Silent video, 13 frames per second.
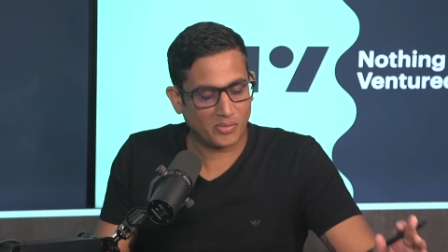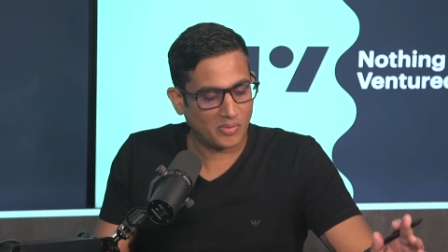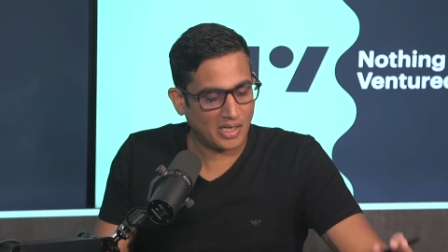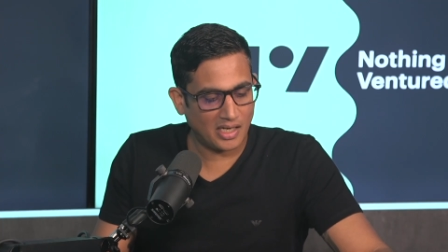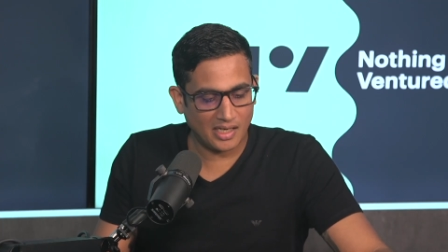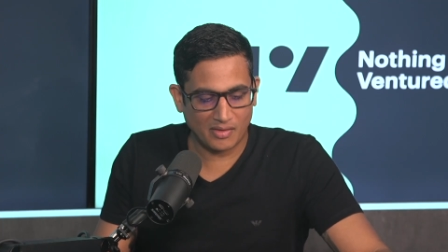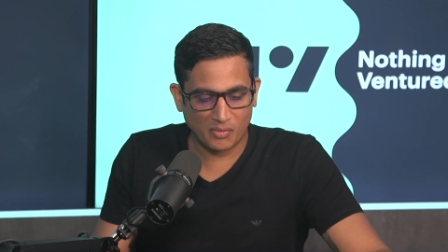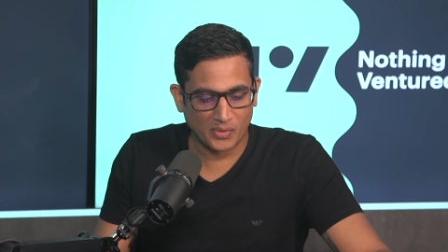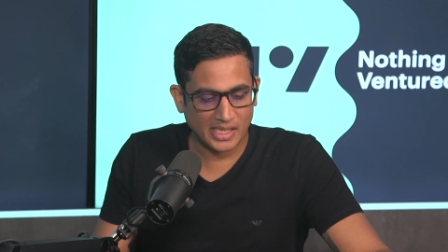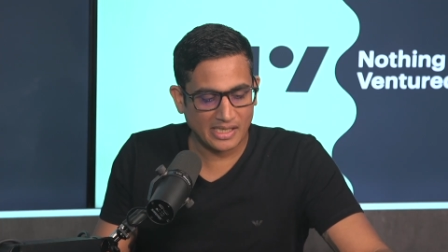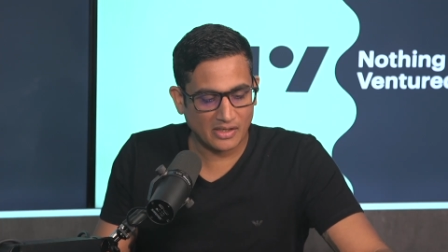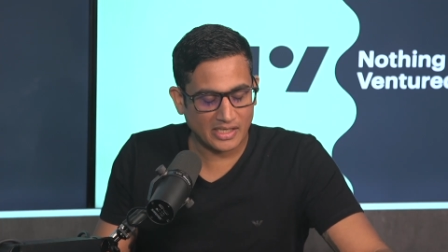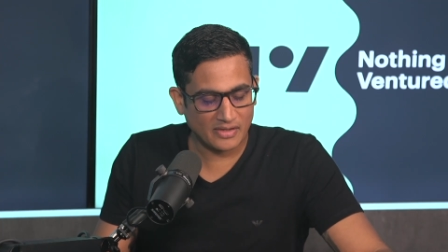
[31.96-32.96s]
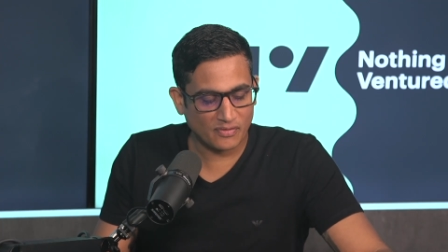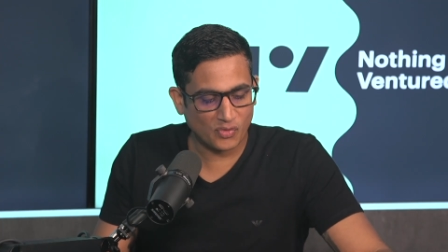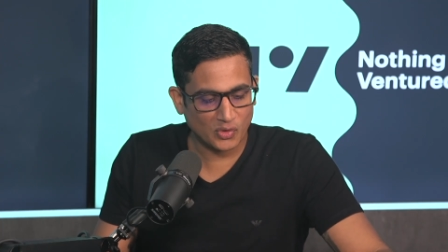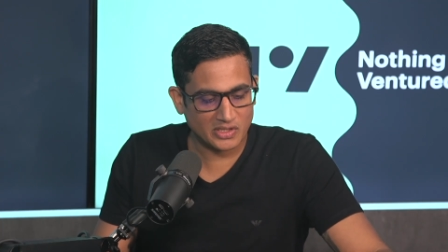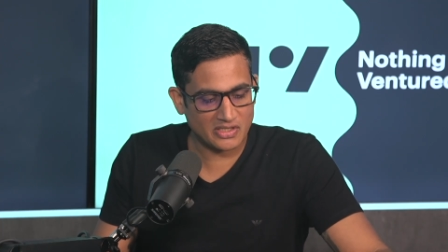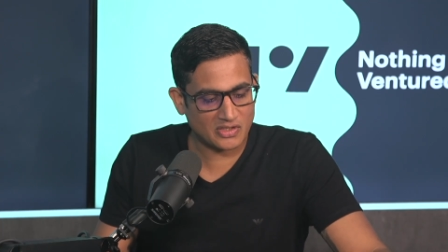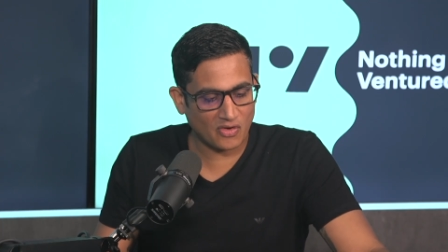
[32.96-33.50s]
uh, really looking forward
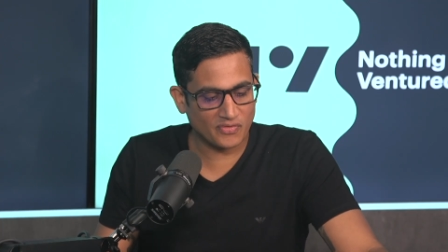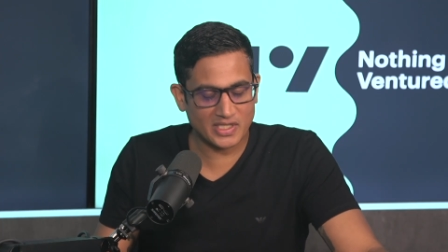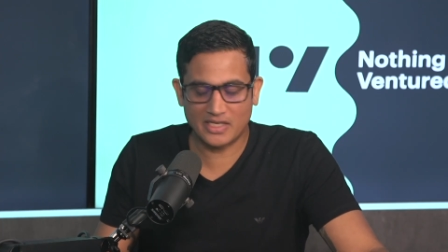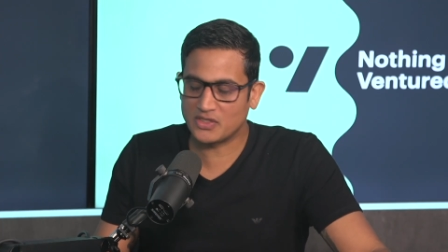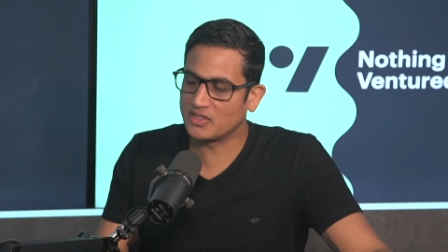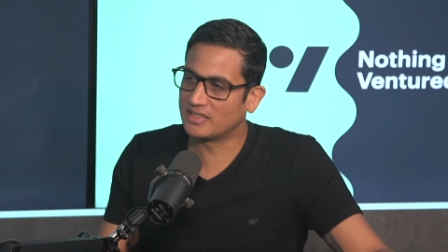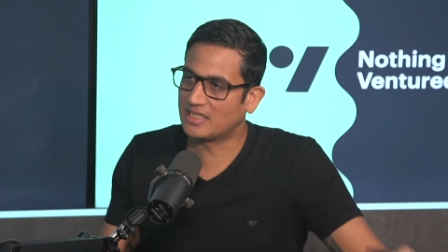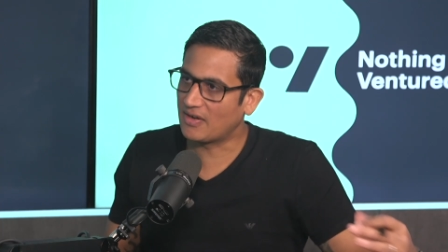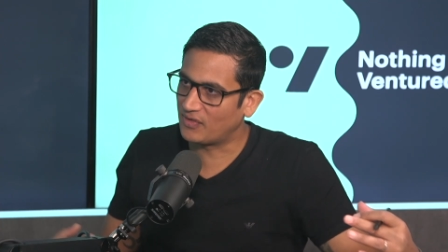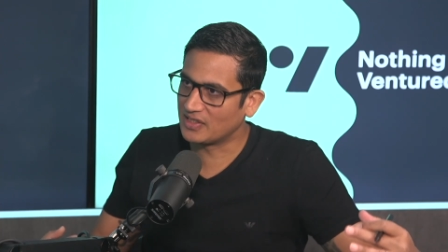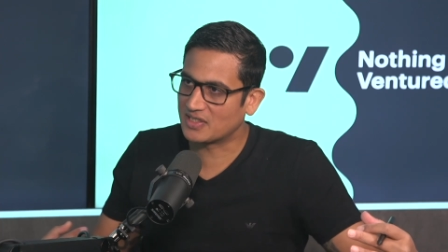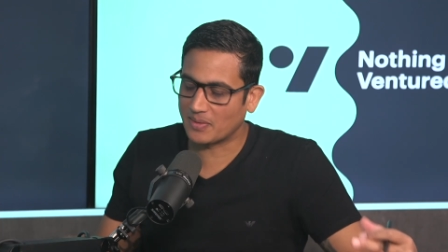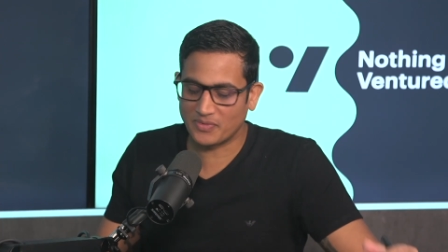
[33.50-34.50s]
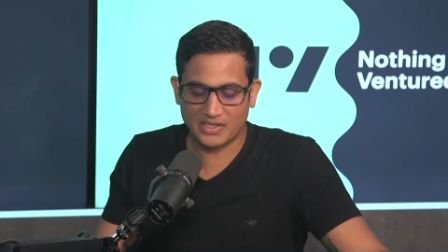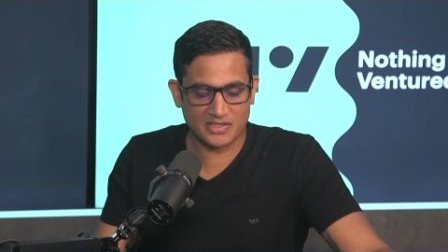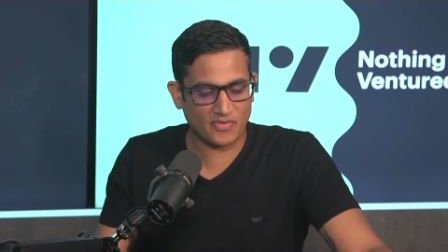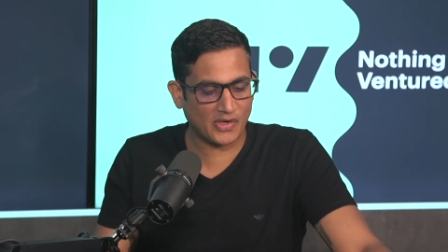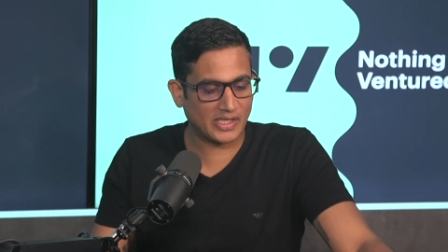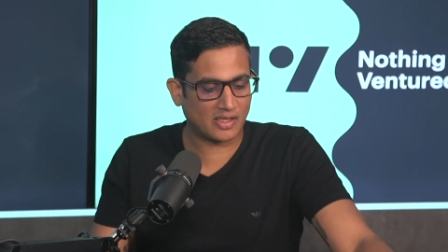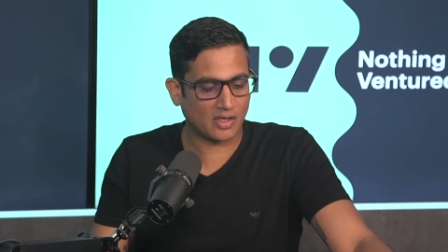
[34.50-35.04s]
to this conversation. Definitely something that's
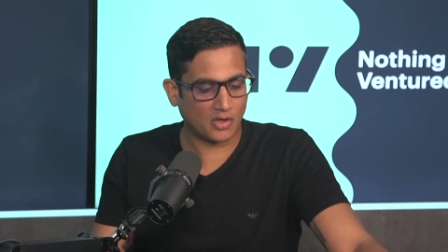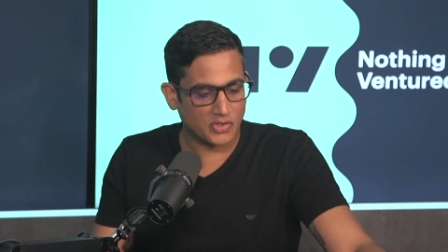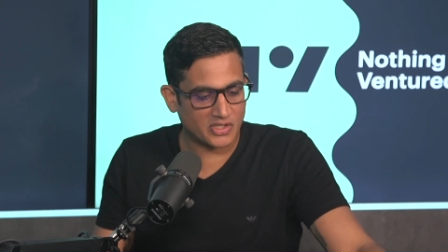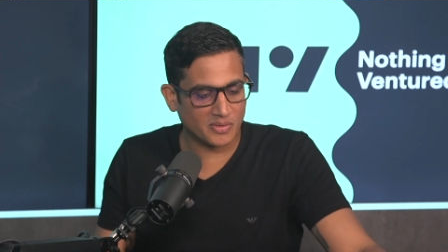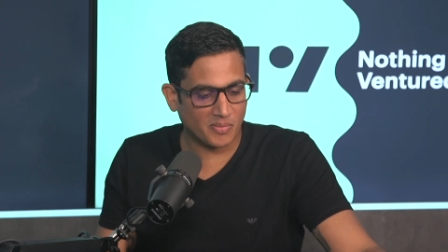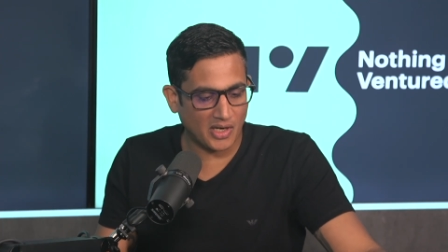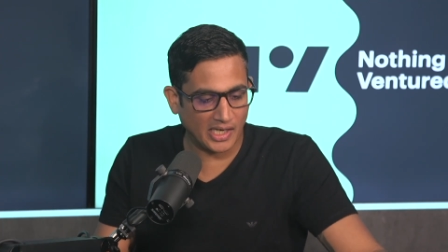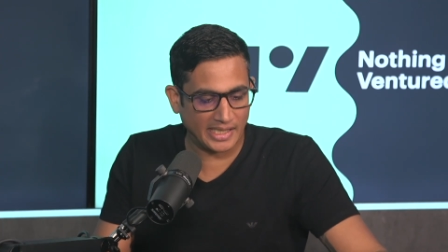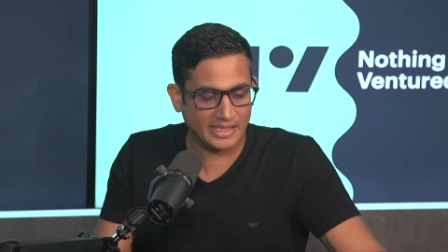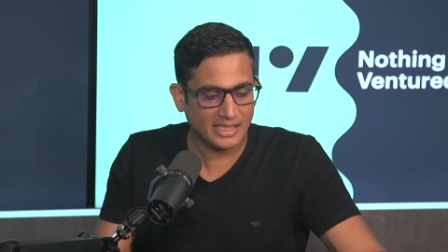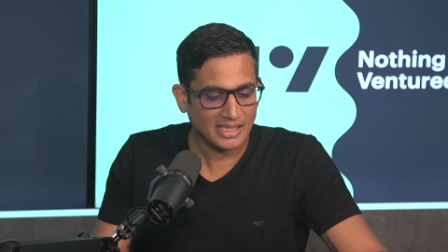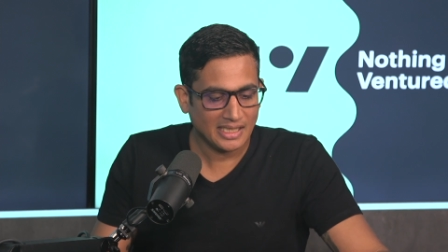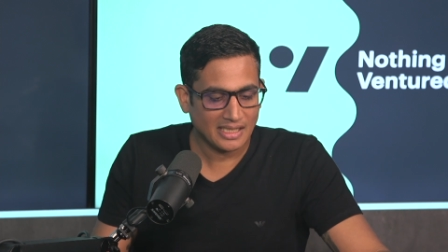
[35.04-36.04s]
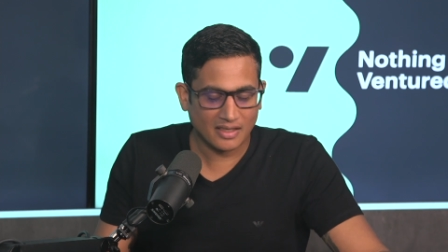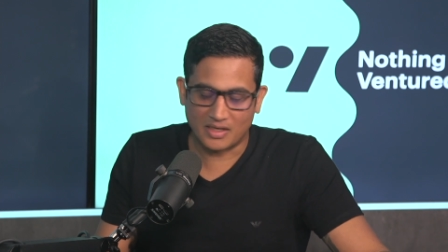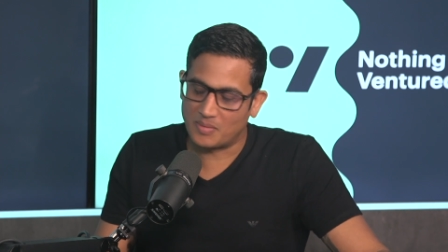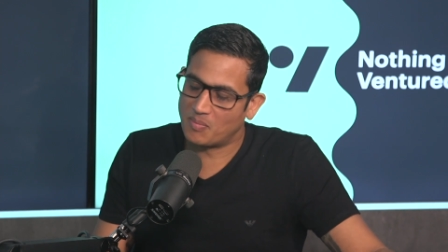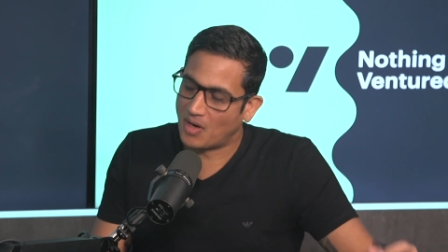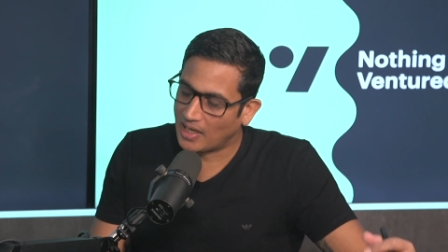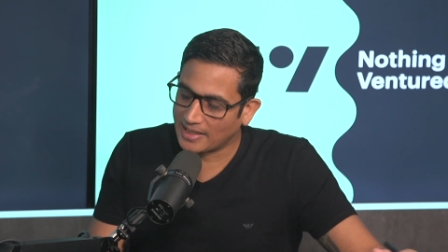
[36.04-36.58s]
very close to my kind of
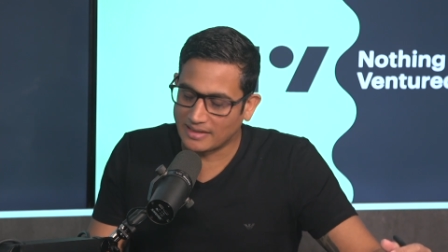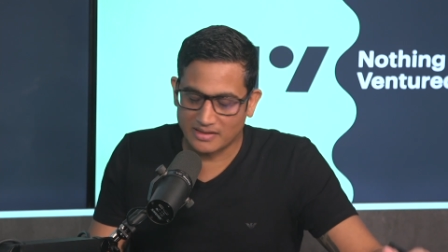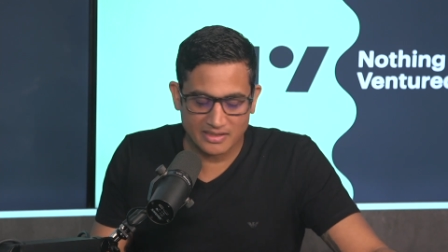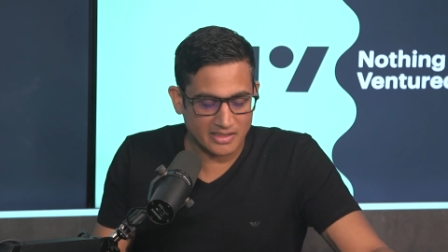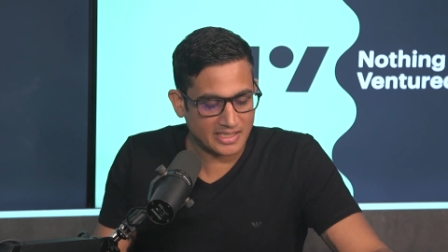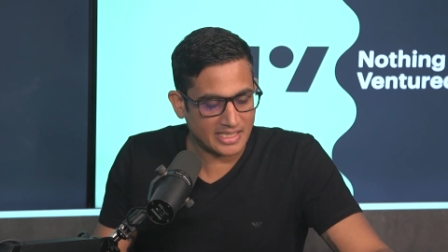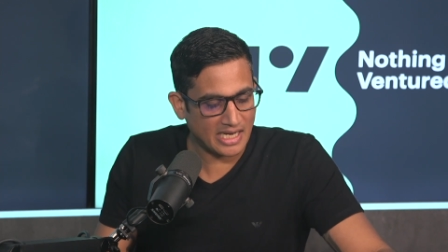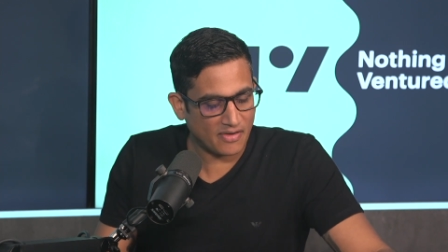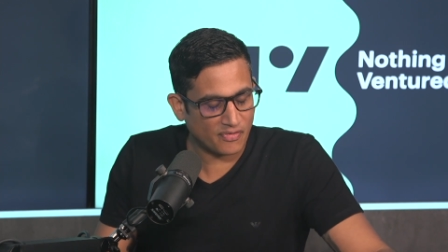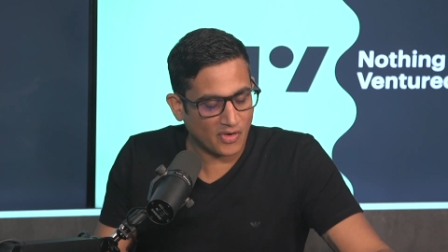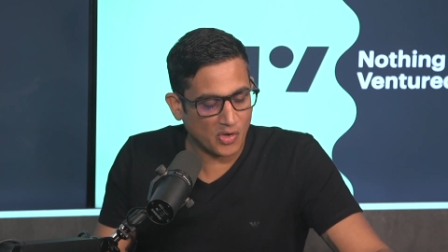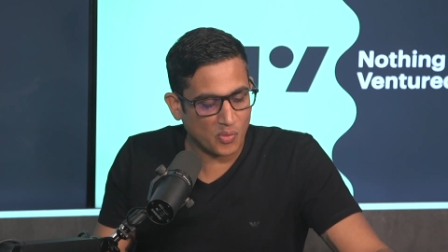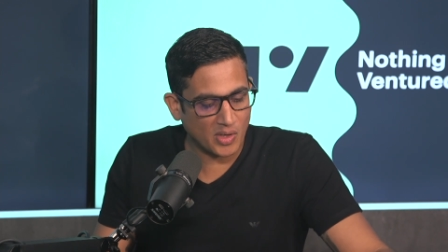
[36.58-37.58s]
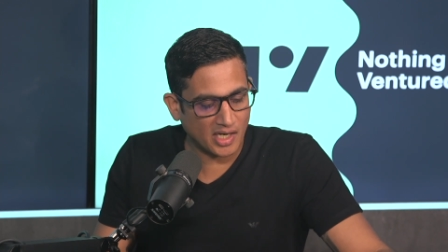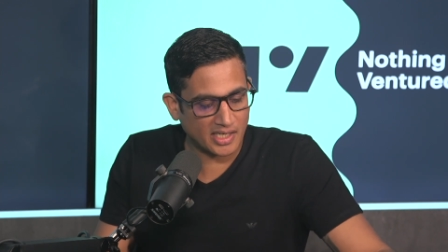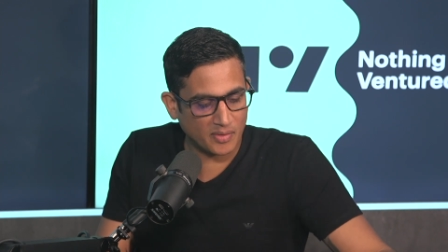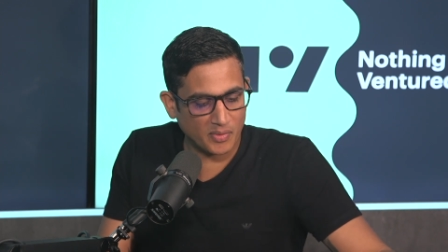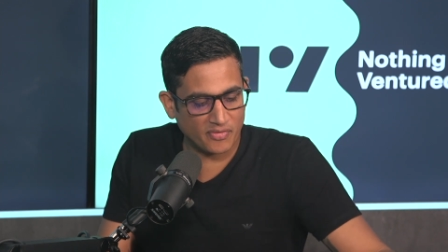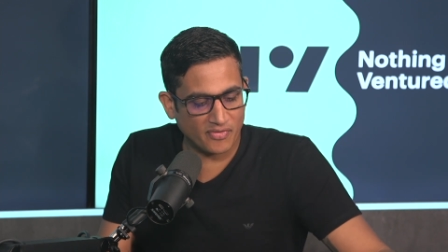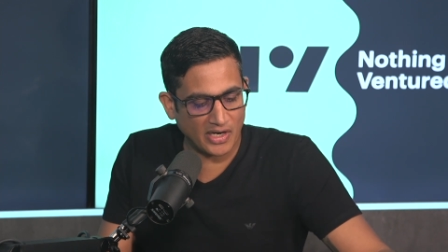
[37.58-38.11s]
mind as a CFO working
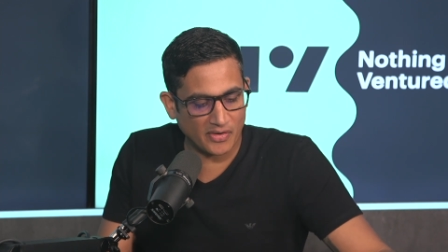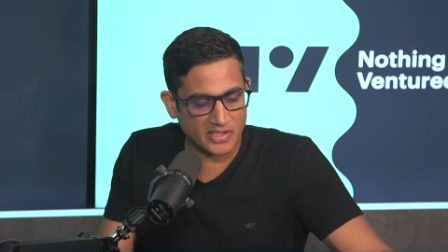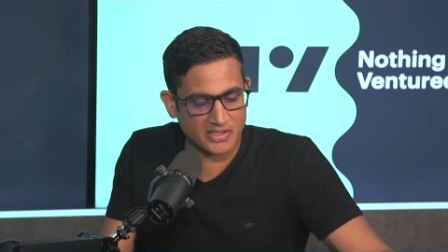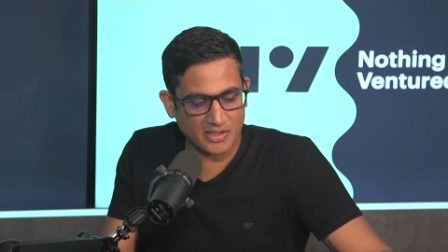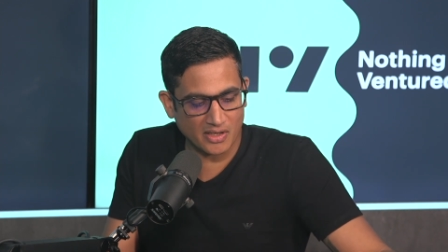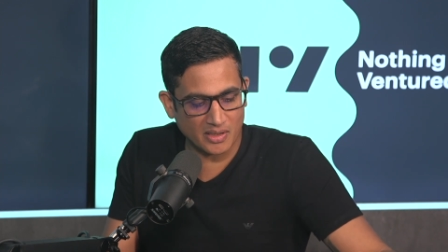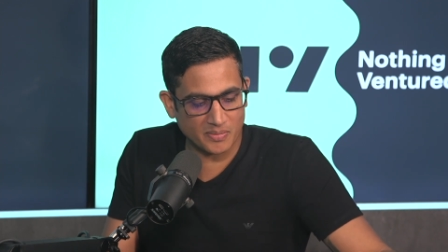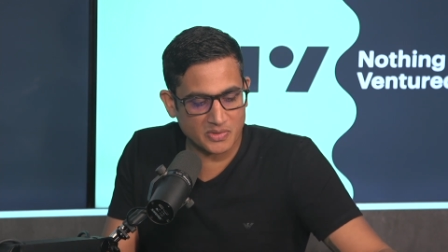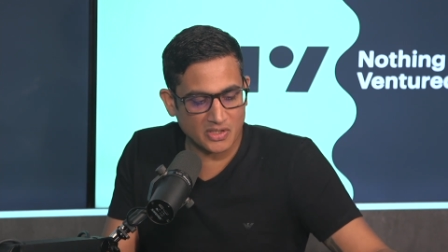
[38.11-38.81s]
with various startups.